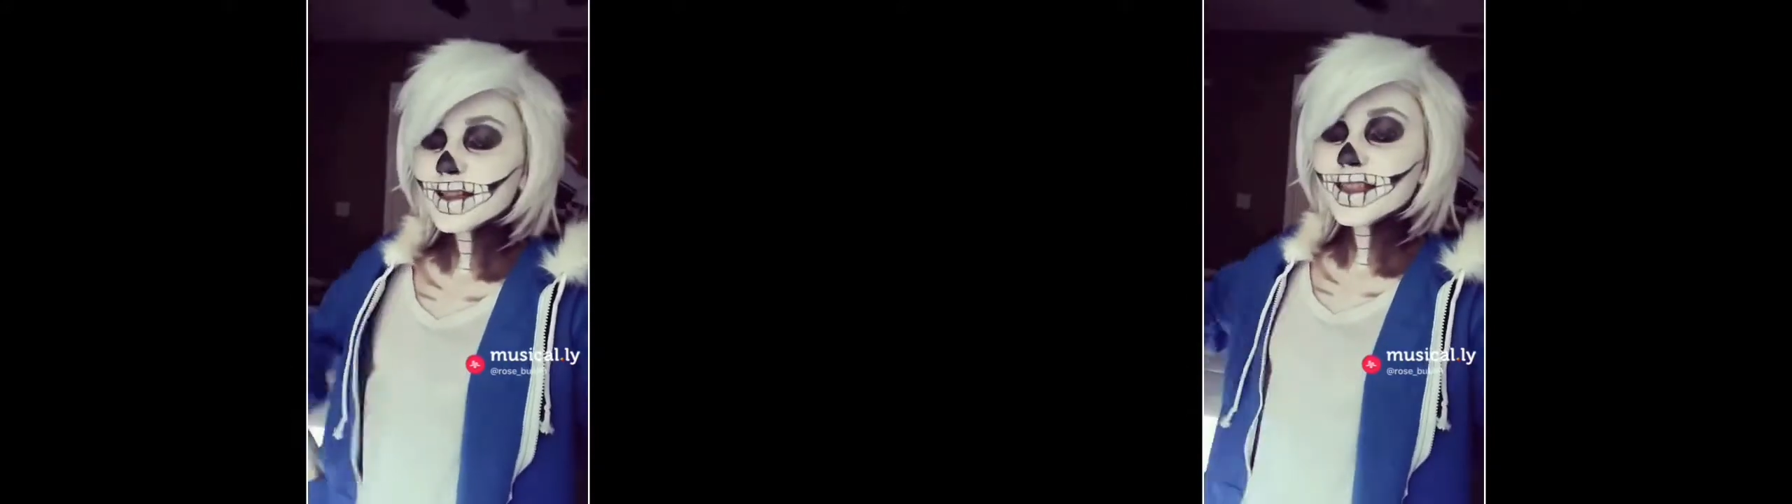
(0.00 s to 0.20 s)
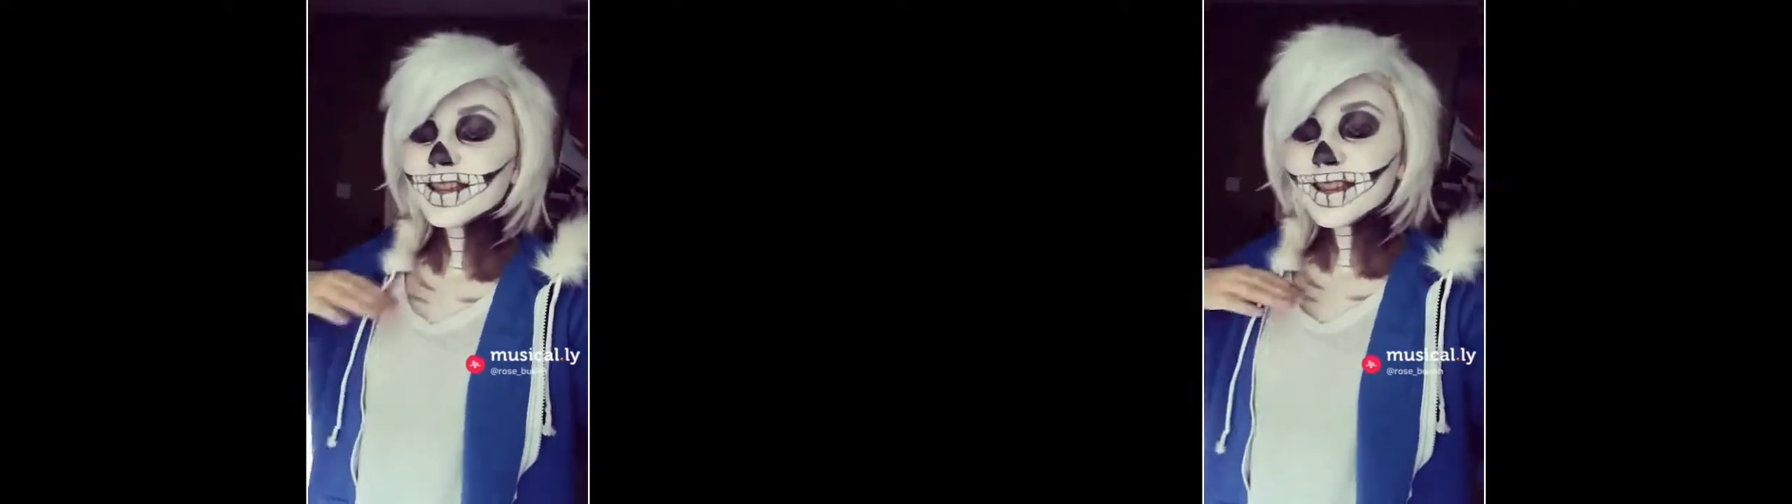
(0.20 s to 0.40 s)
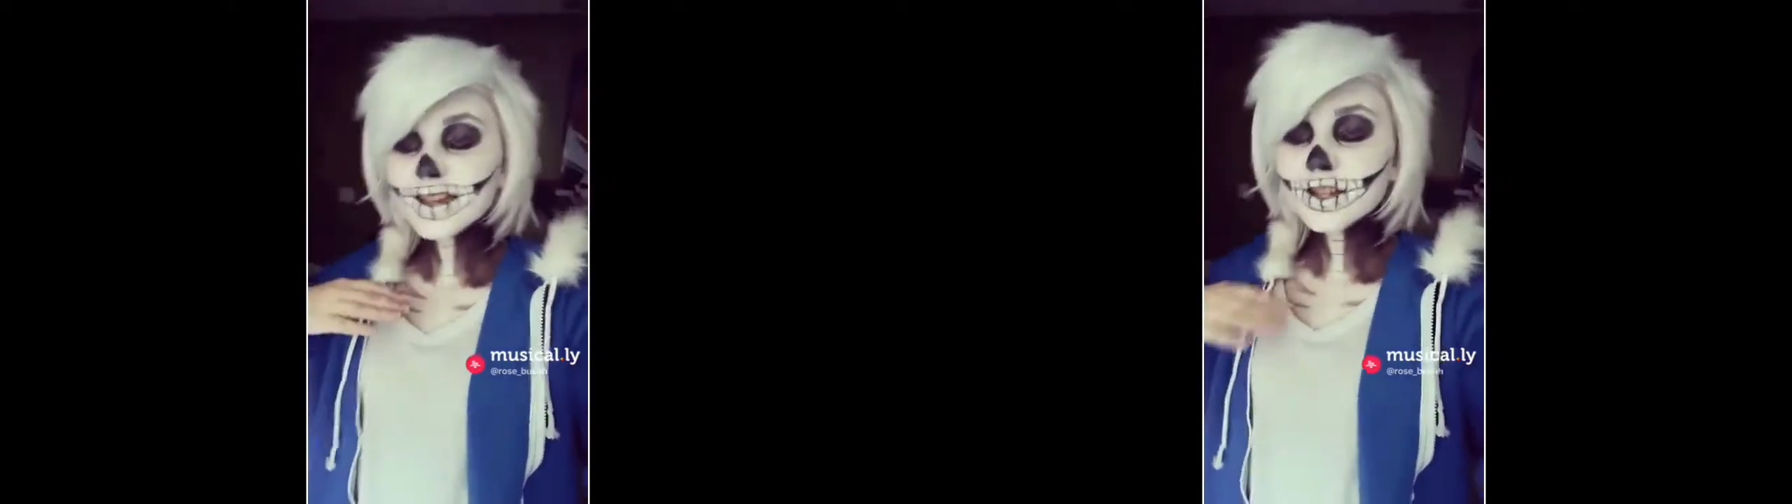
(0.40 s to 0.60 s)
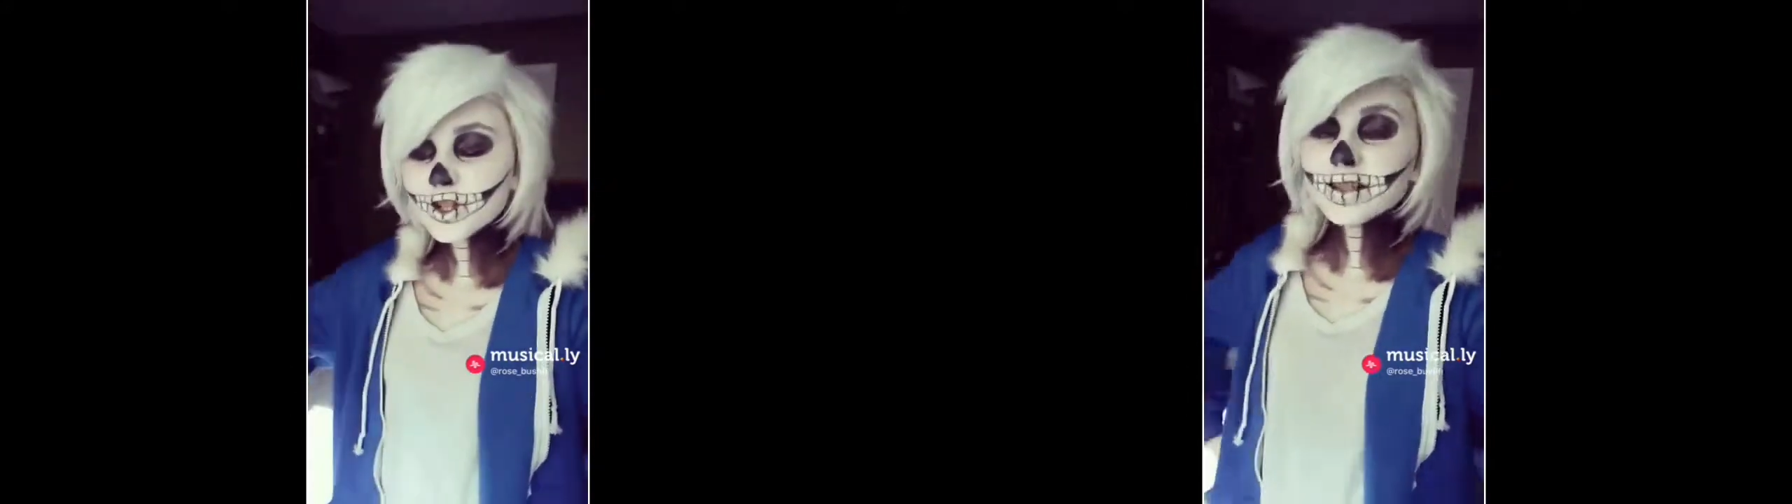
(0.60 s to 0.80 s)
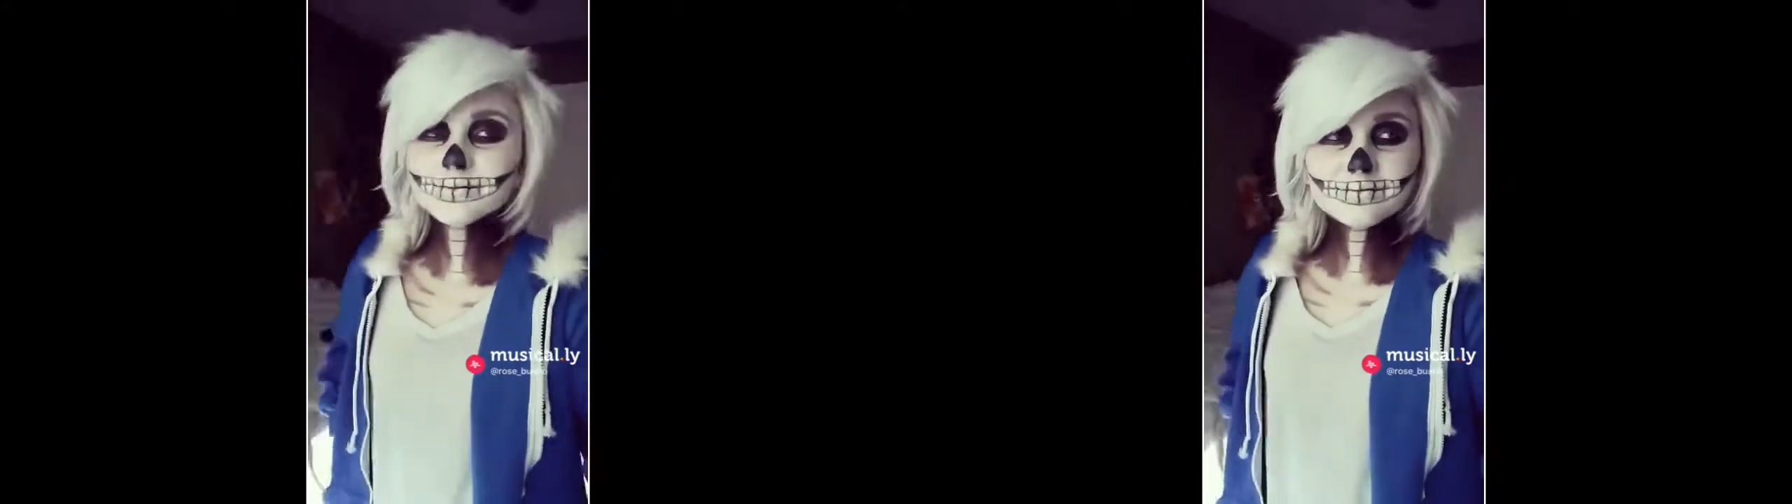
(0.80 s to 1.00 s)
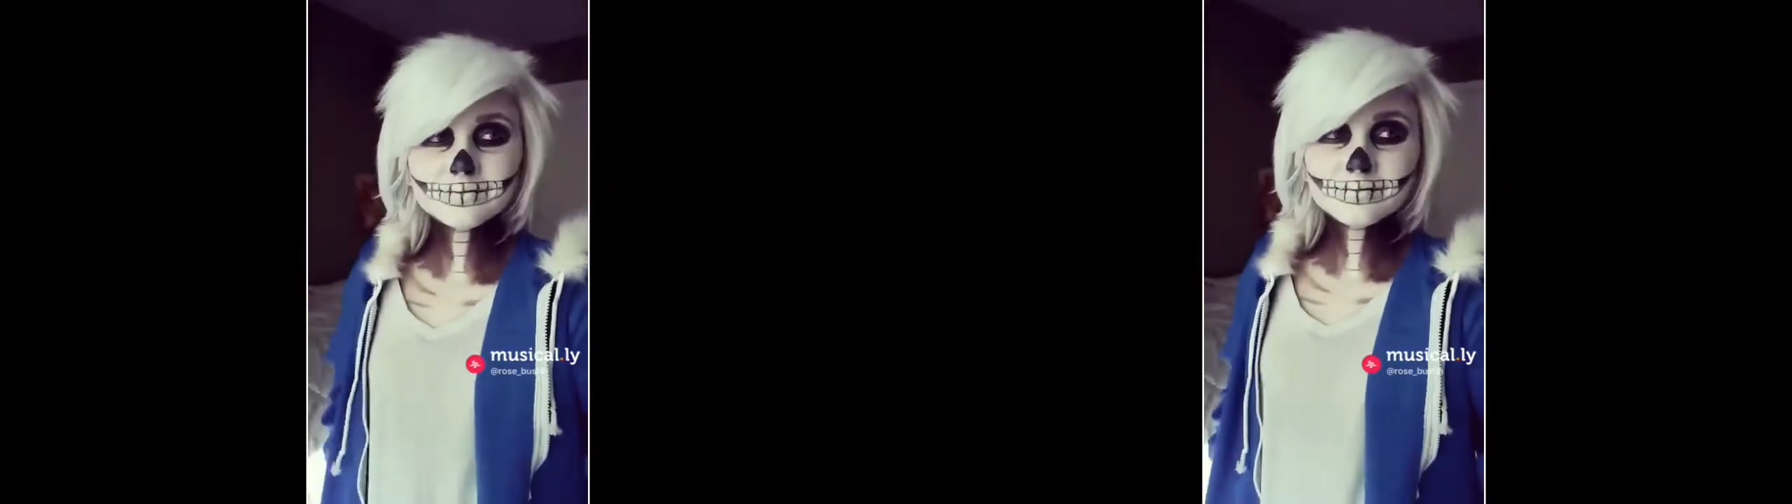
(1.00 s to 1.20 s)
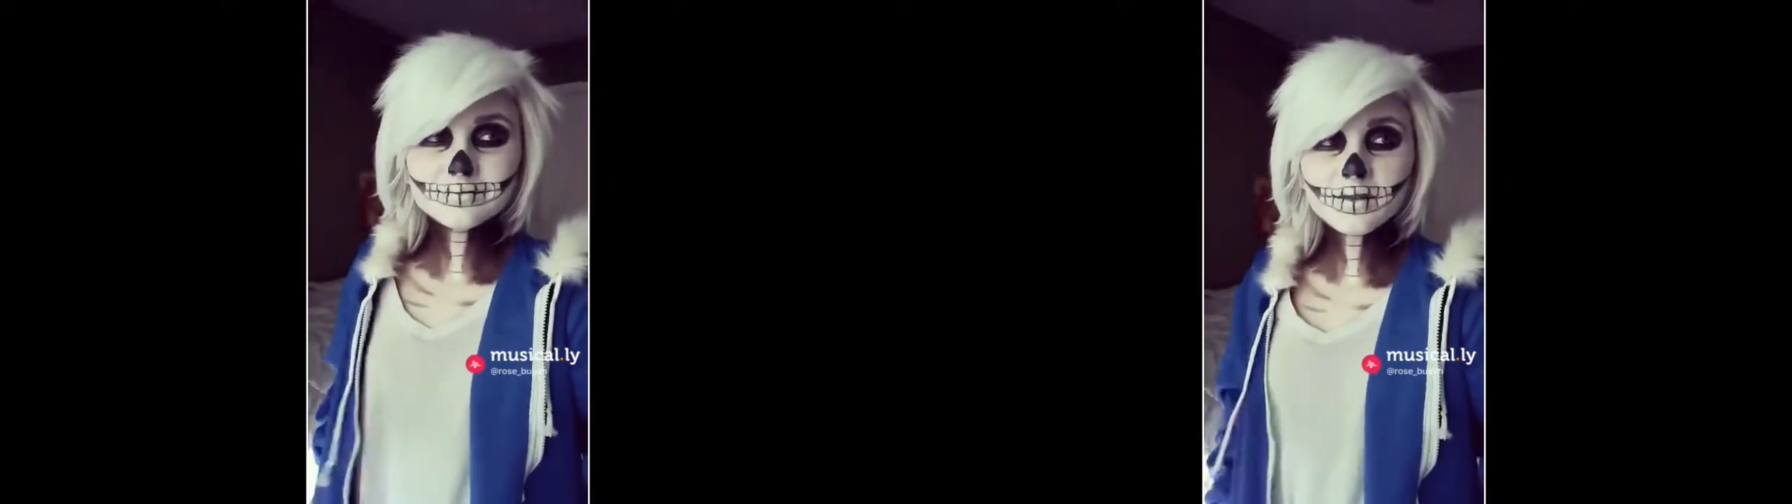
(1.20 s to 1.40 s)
mom in the kitchen.